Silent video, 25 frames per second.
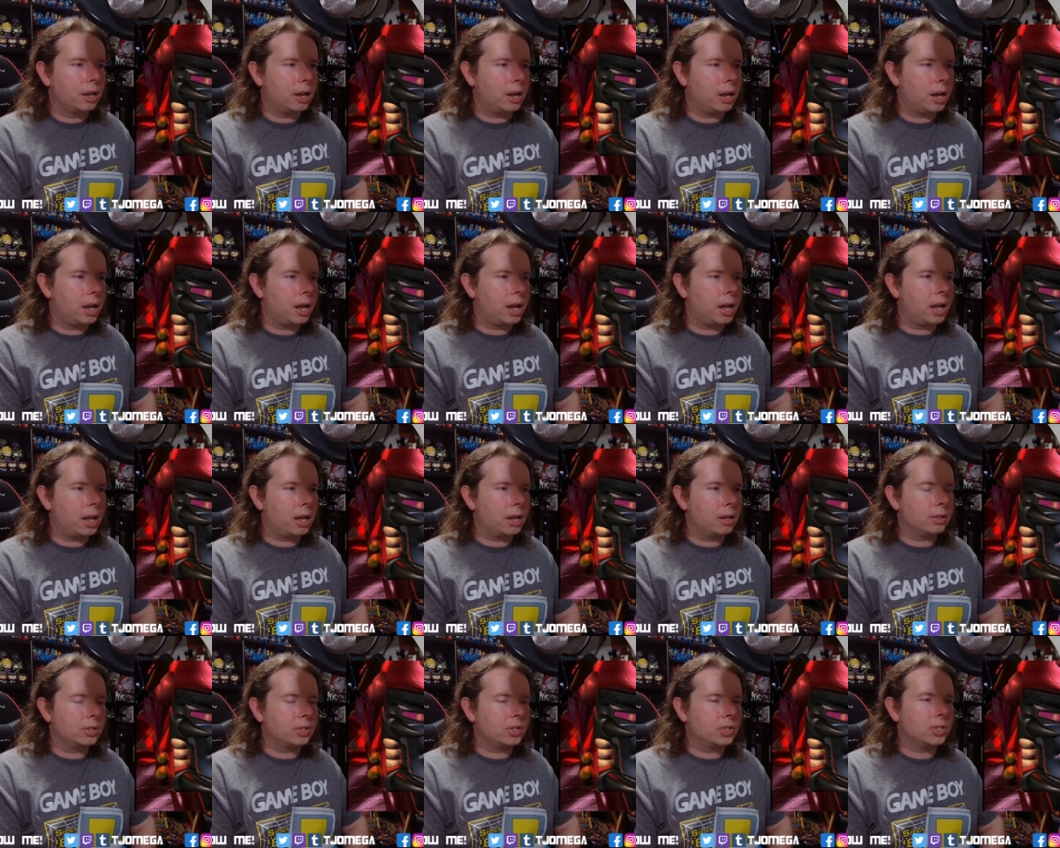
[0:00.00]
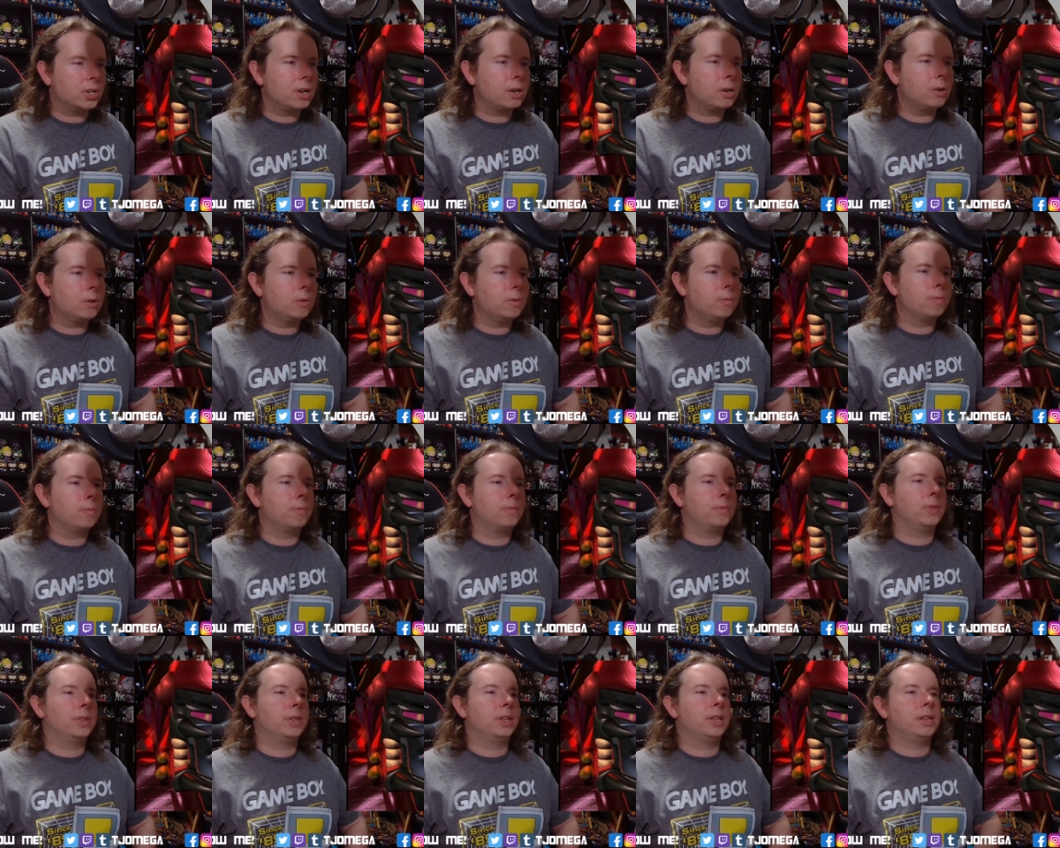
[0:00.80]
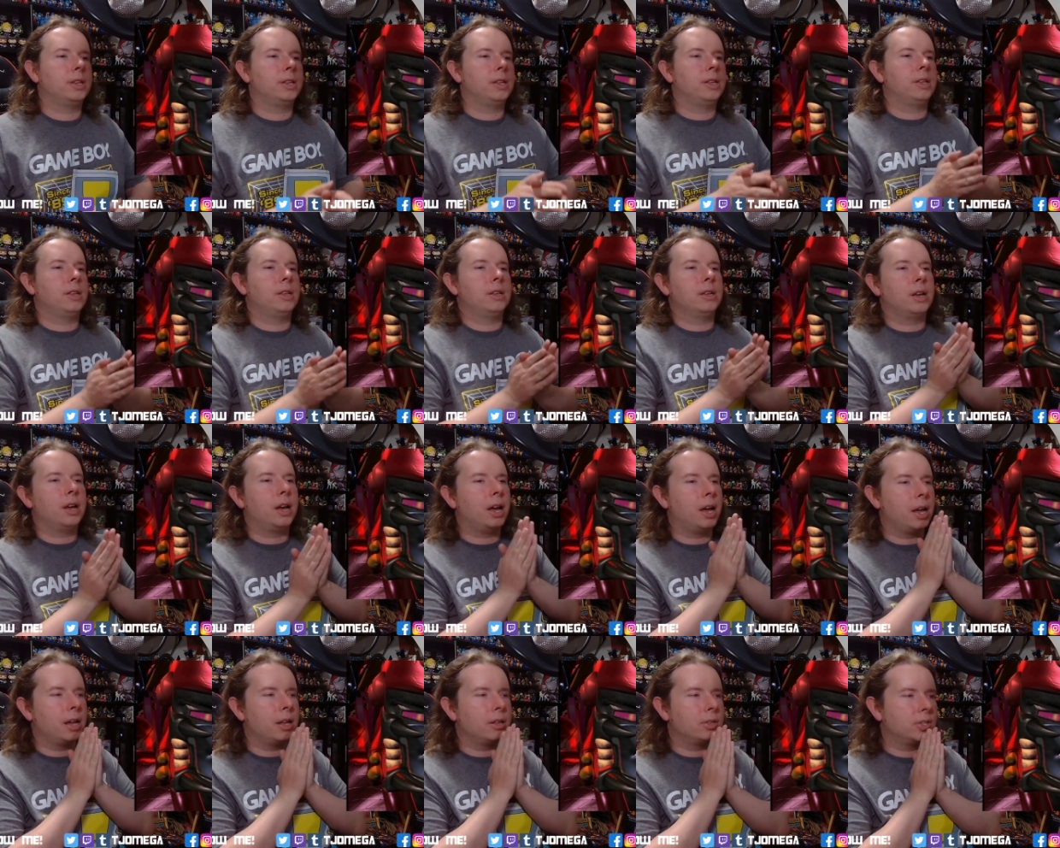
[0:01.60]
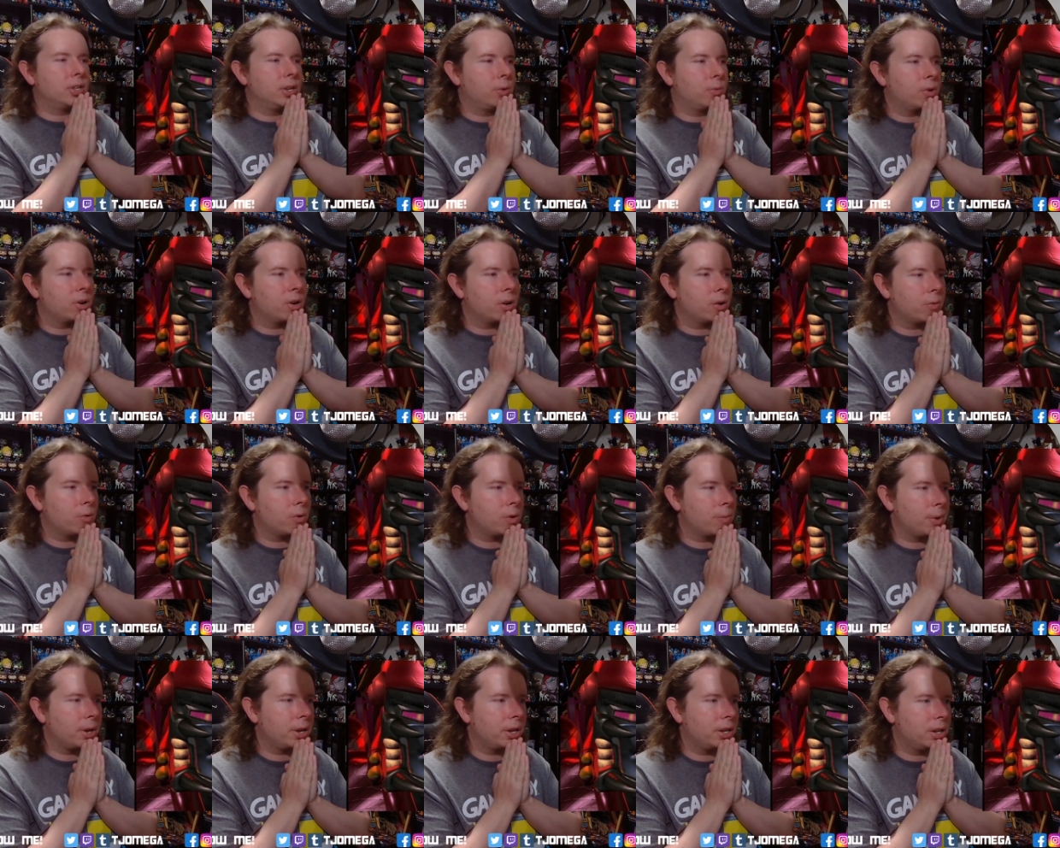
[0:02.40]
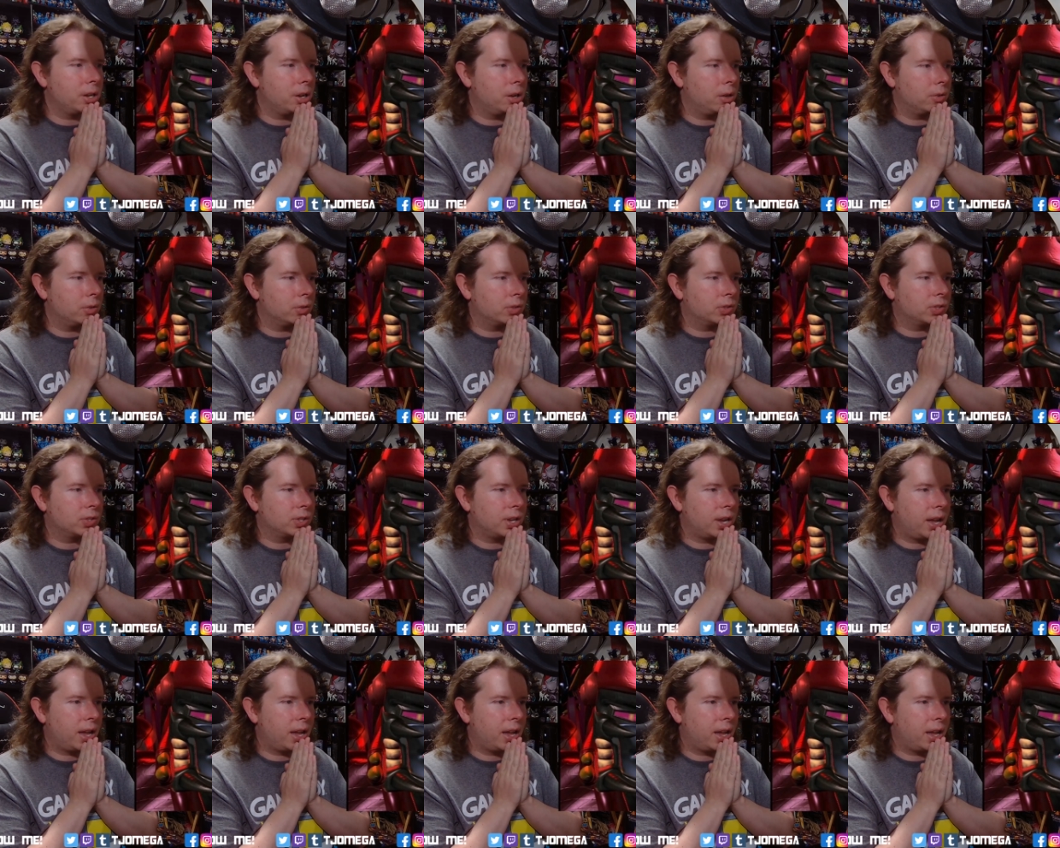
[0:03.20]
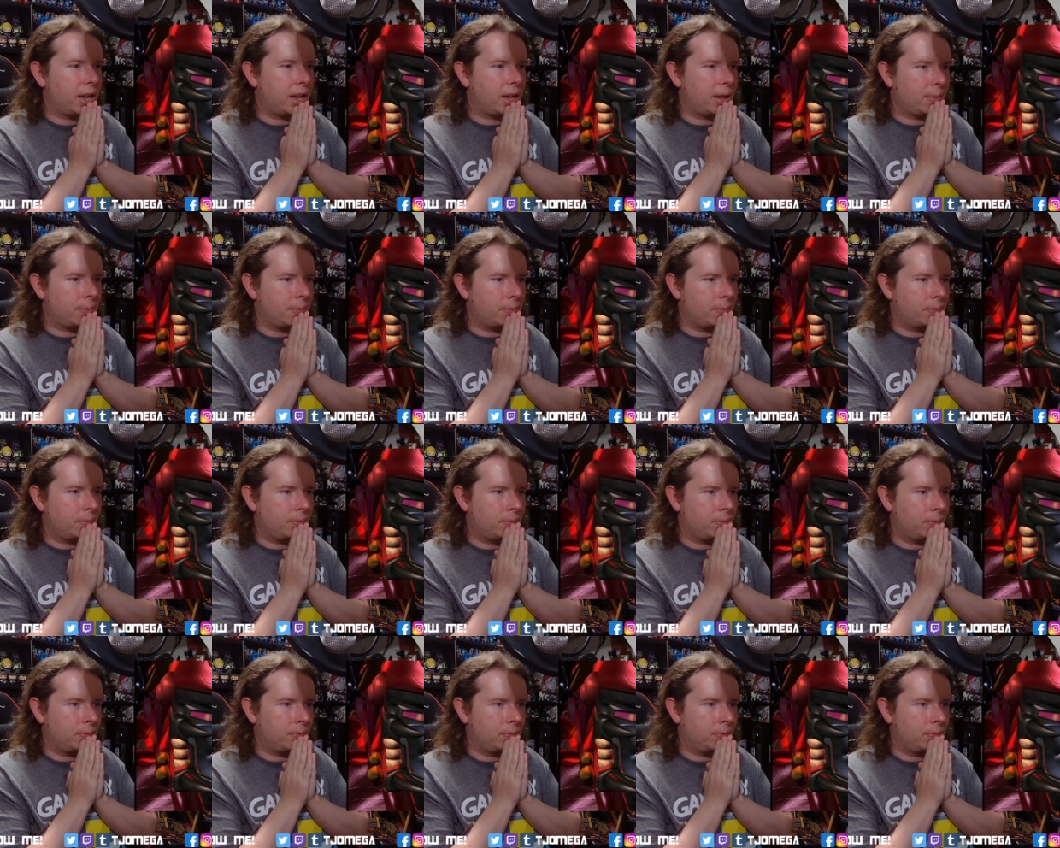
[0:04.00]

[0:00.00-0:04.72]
Uh, so uh, let's see, where were my notes? Um,